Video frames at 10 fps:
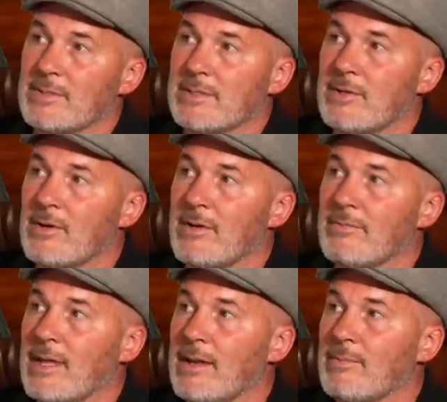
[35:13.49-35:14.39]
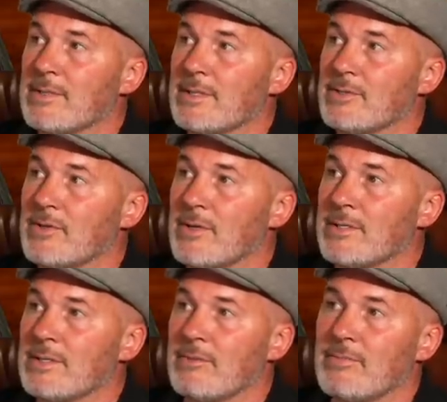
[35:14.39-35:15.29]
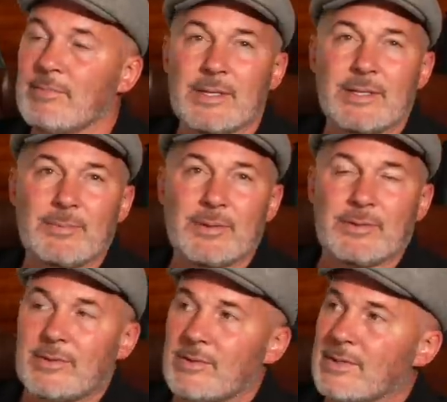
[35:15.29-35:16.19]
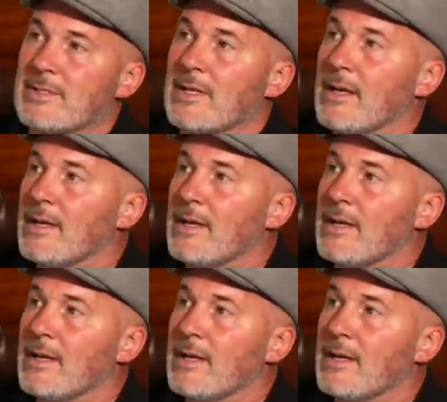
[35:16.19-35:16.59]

just turn off the cameras and enjoy yourself and be a typical tourist?